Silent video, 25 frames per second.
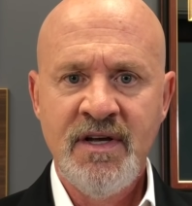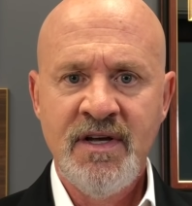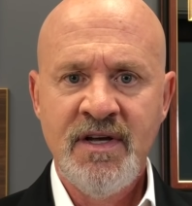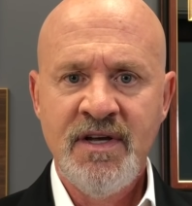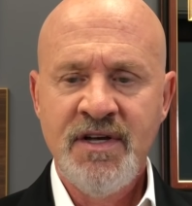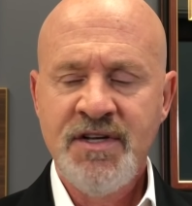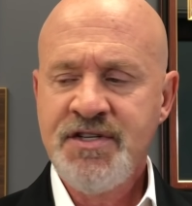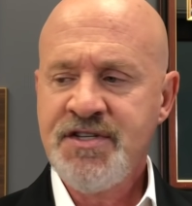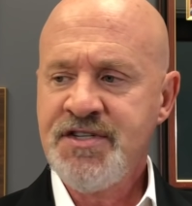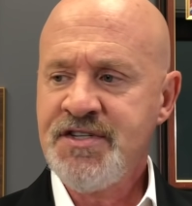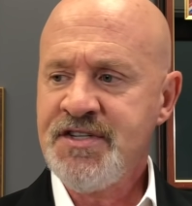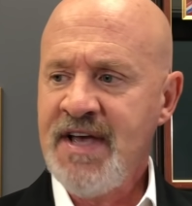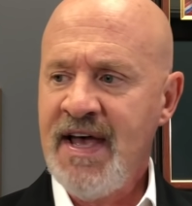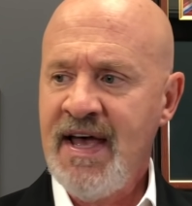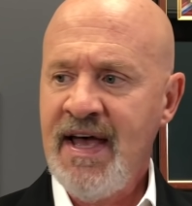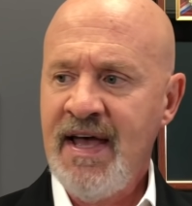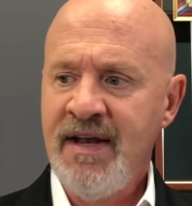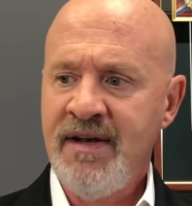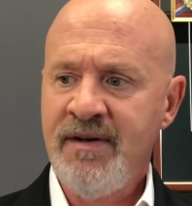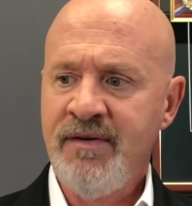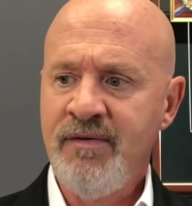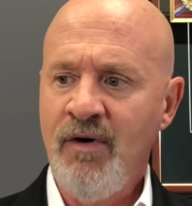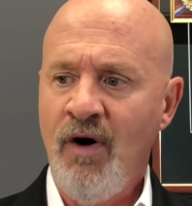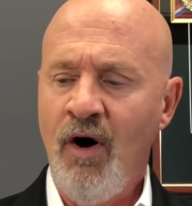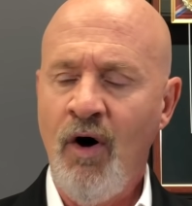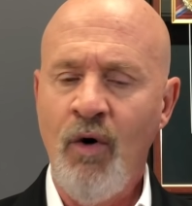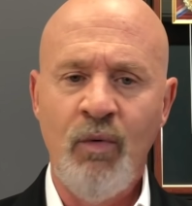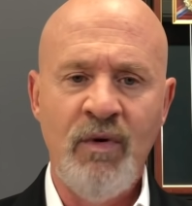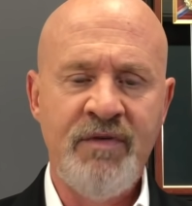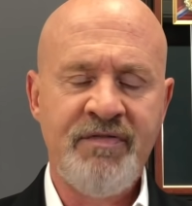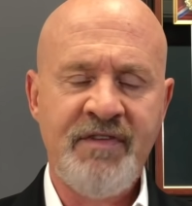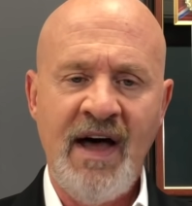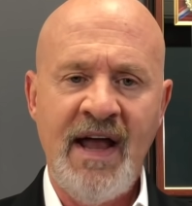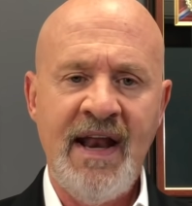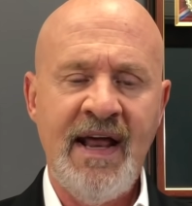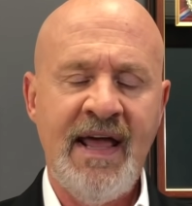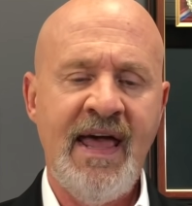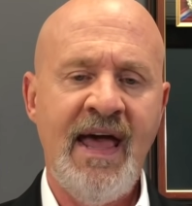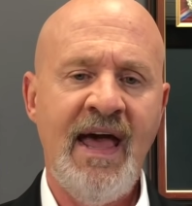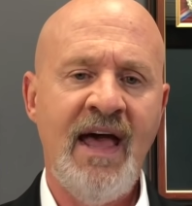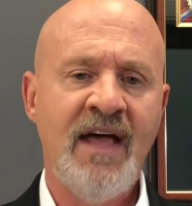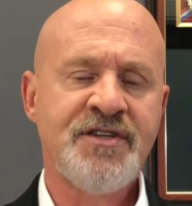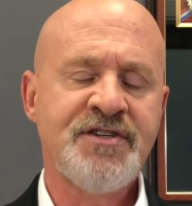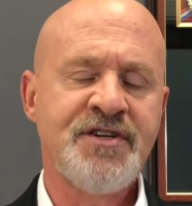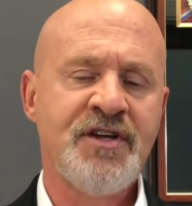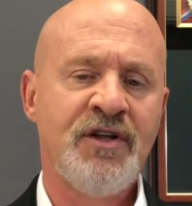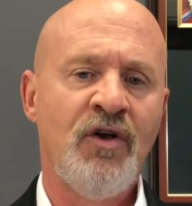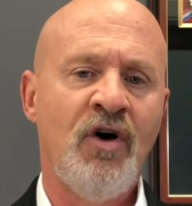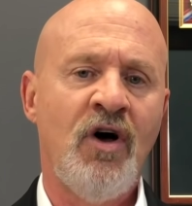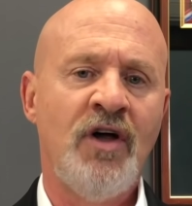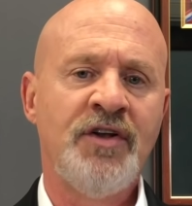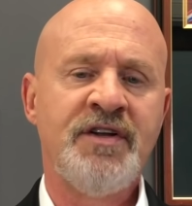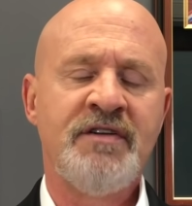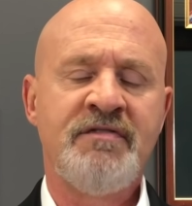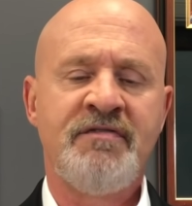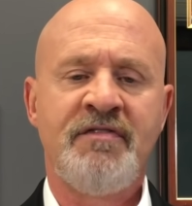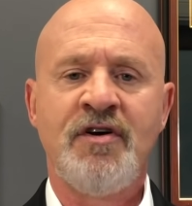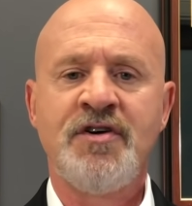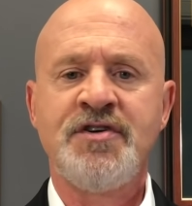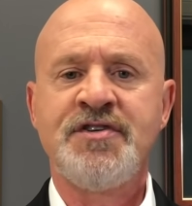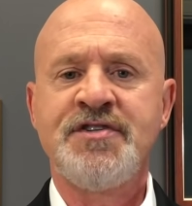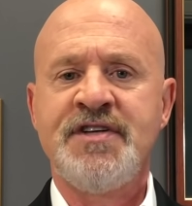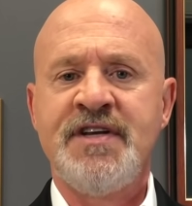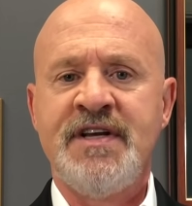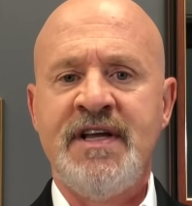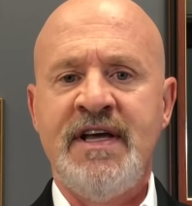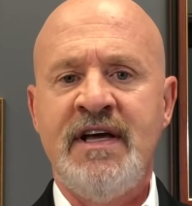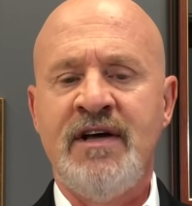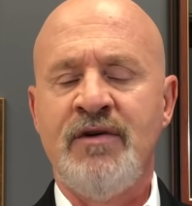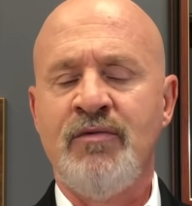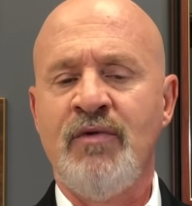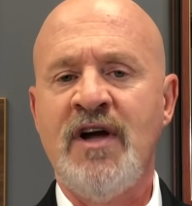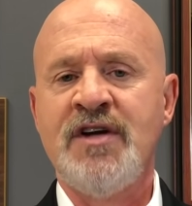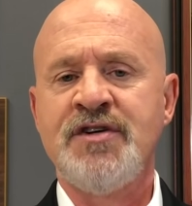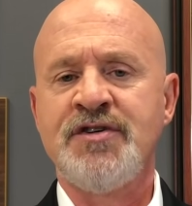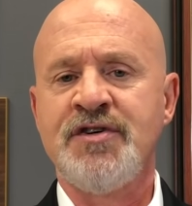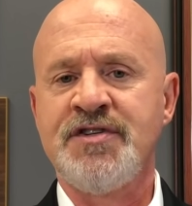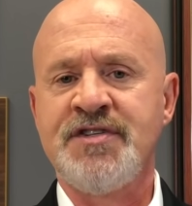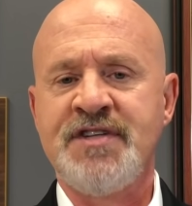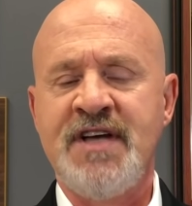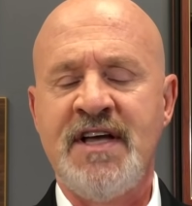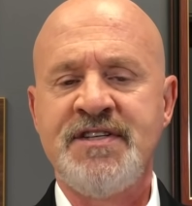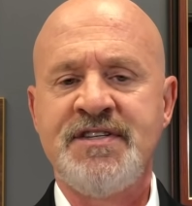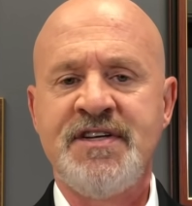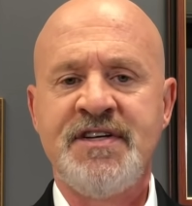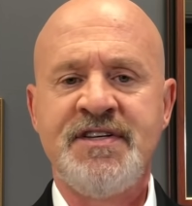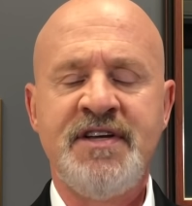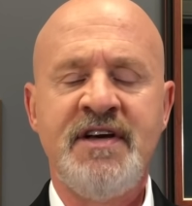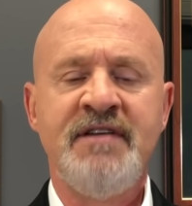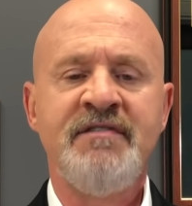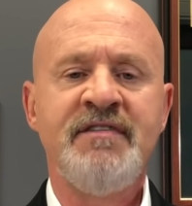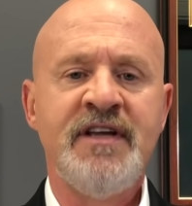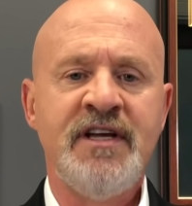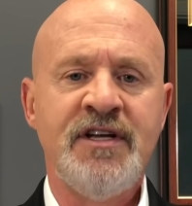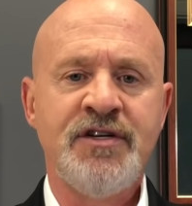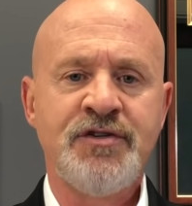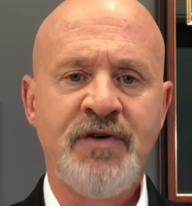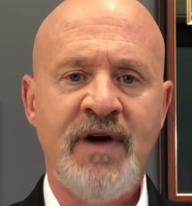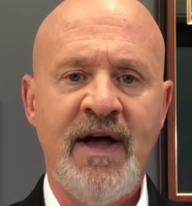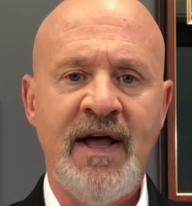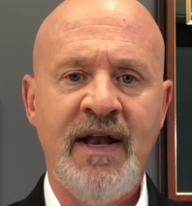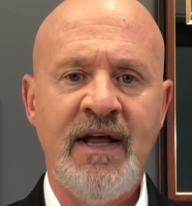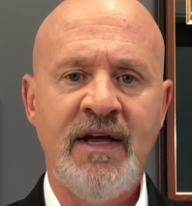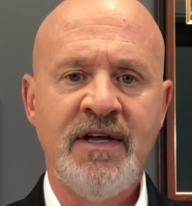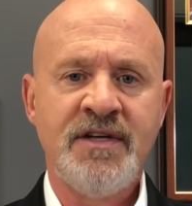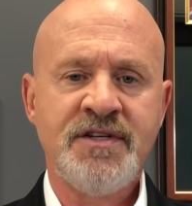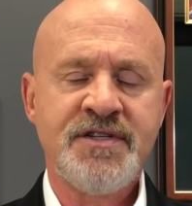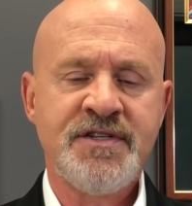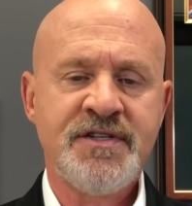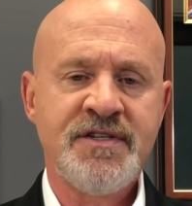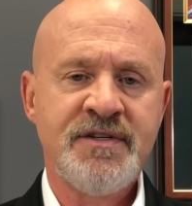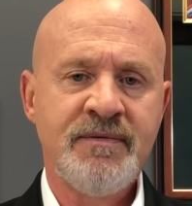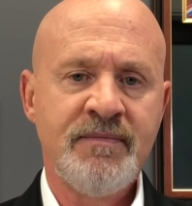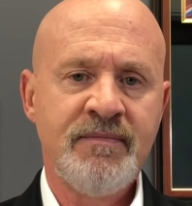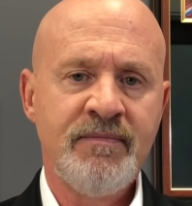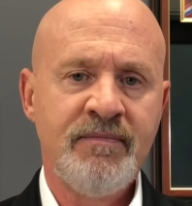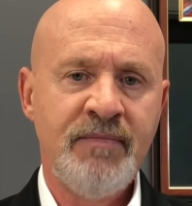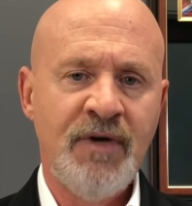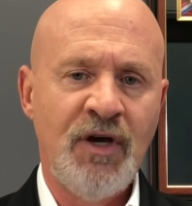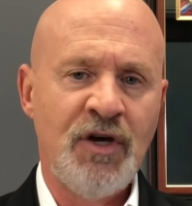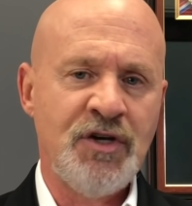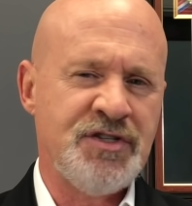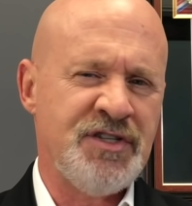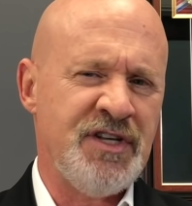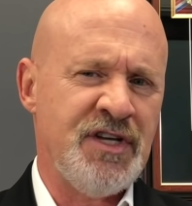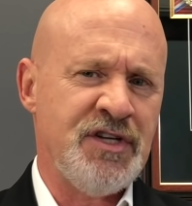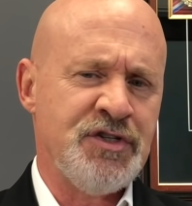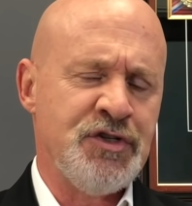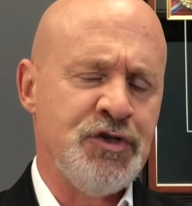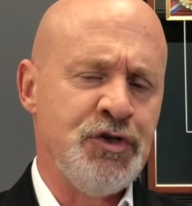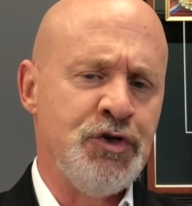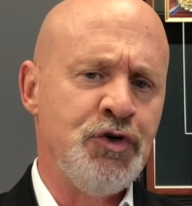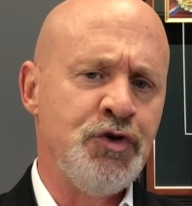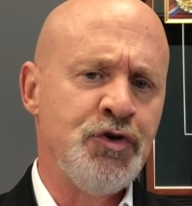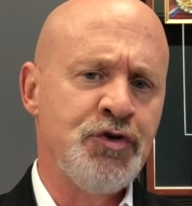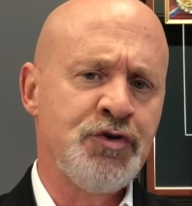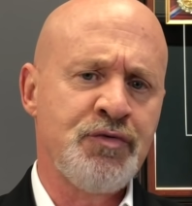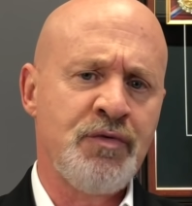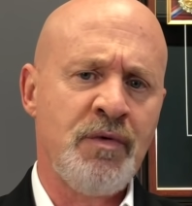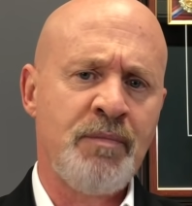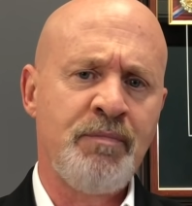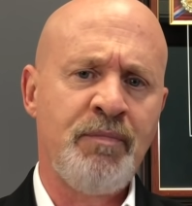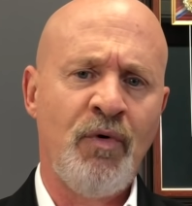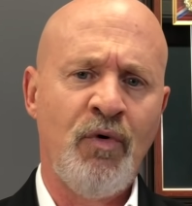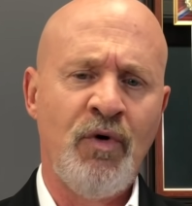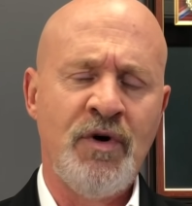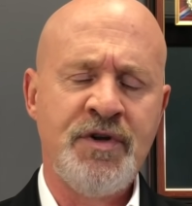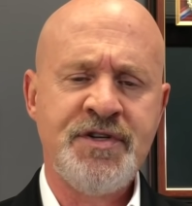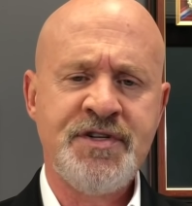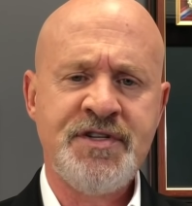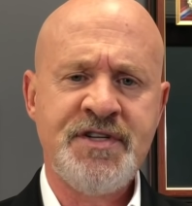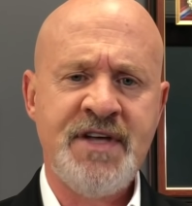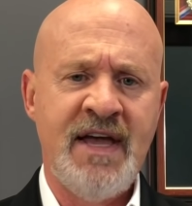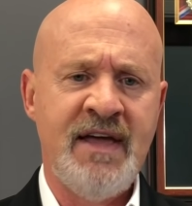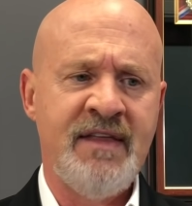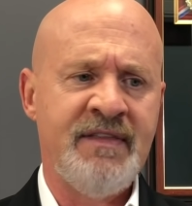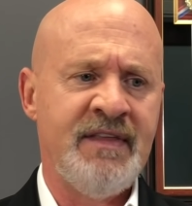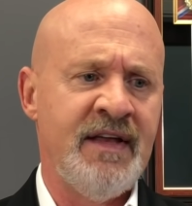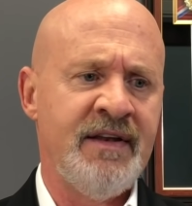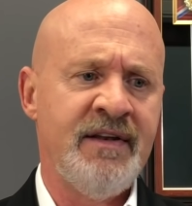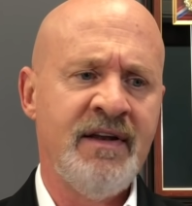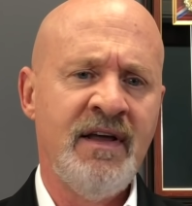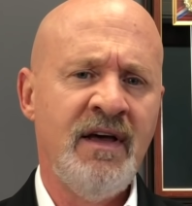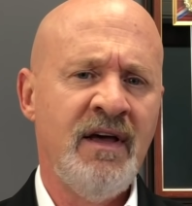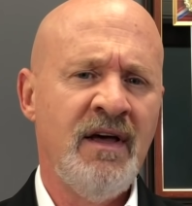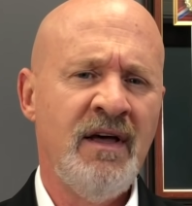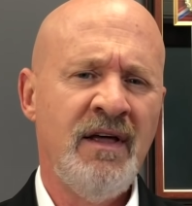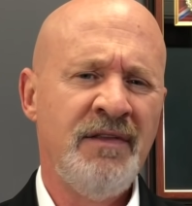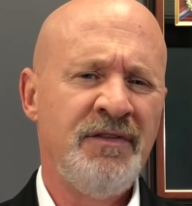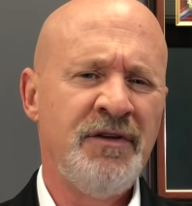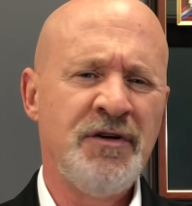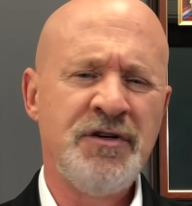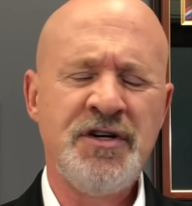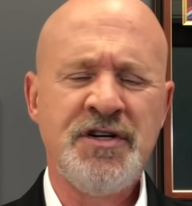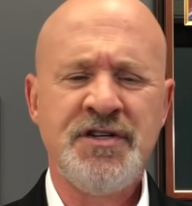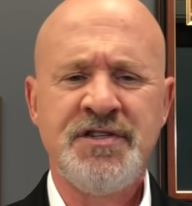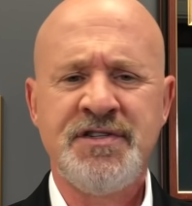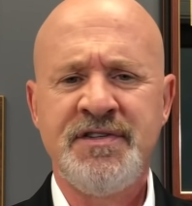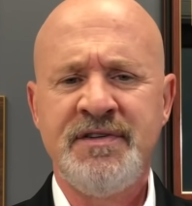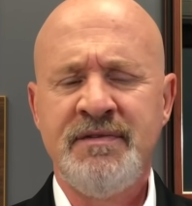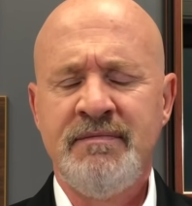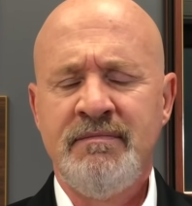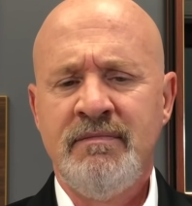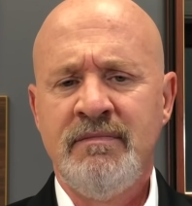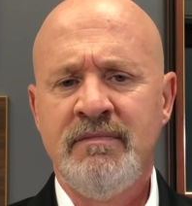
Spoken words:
said, oh, we've got to cancel all diversity and racial sensitivity trainings because these news reports say that they're just,